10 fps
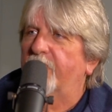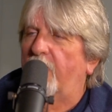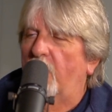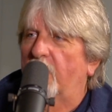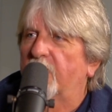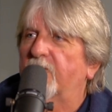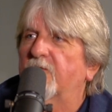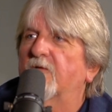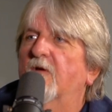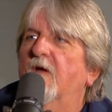
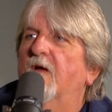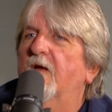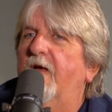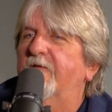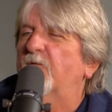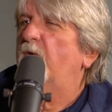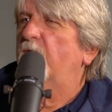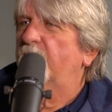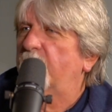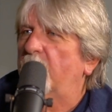folks as
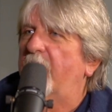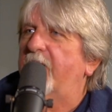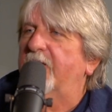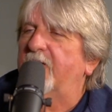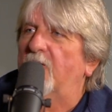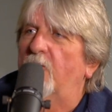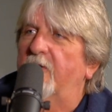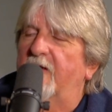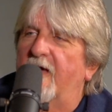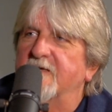opposed to a lot of tier
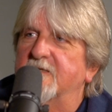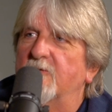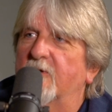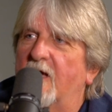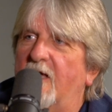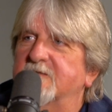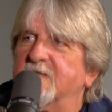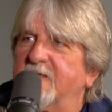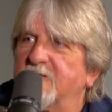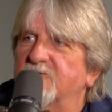one guys that were
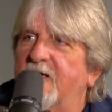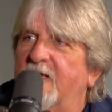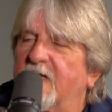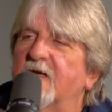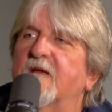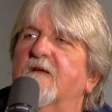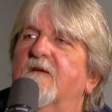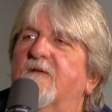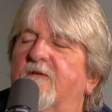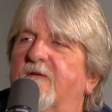constantly training.
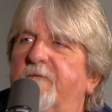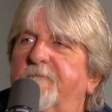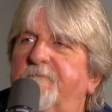So